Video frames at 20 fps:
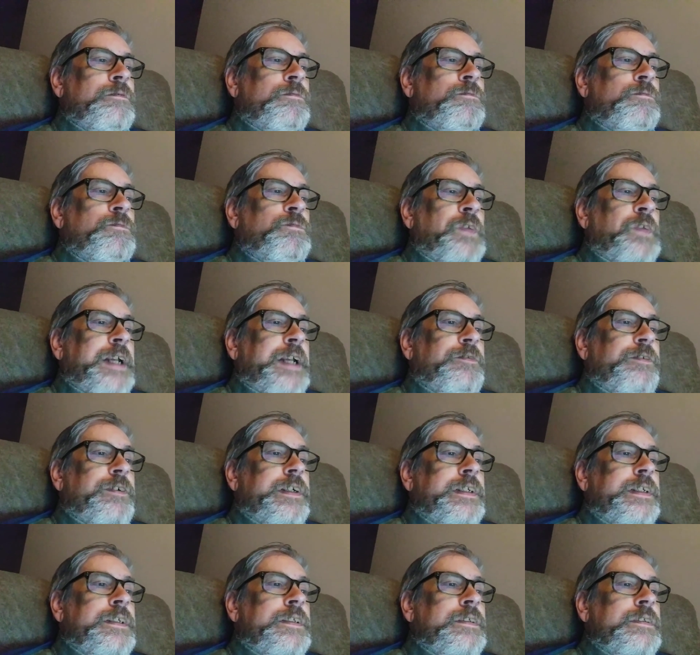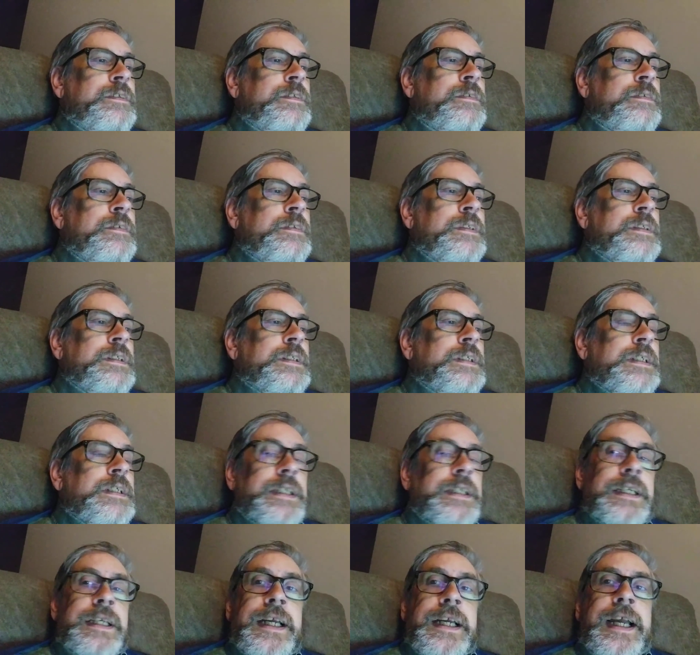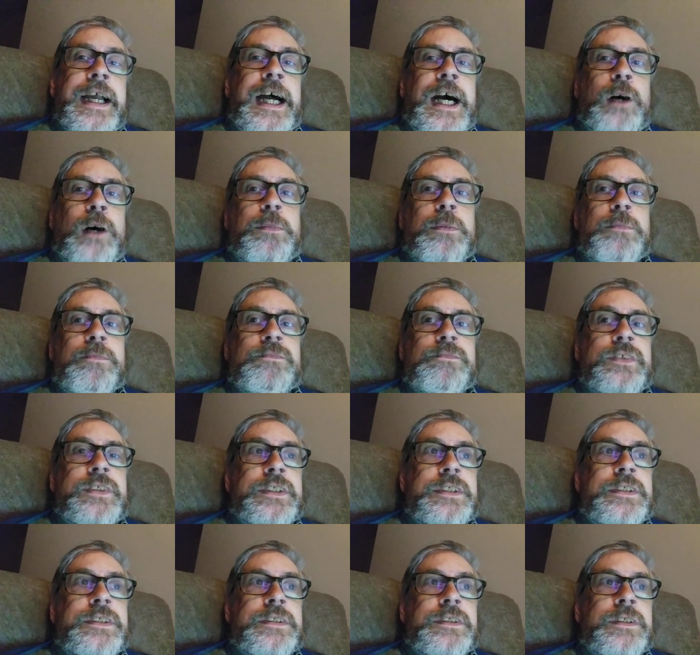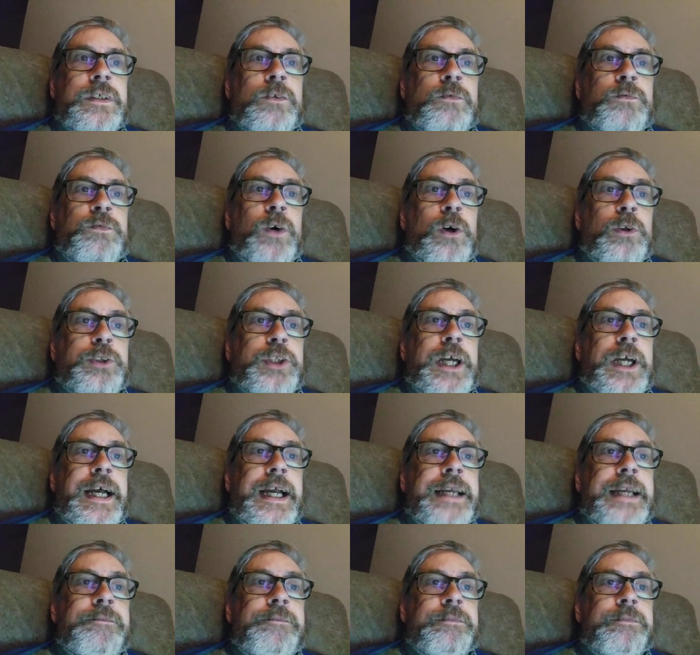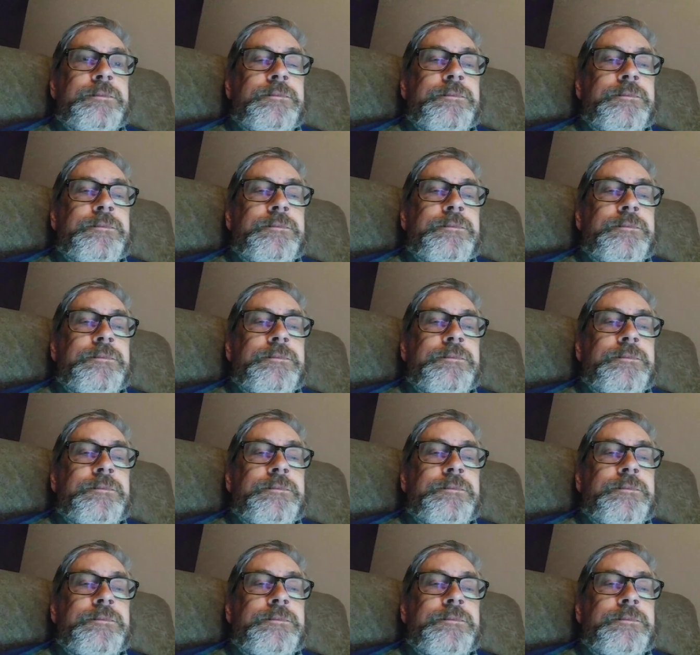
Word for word: favorite albums of all time.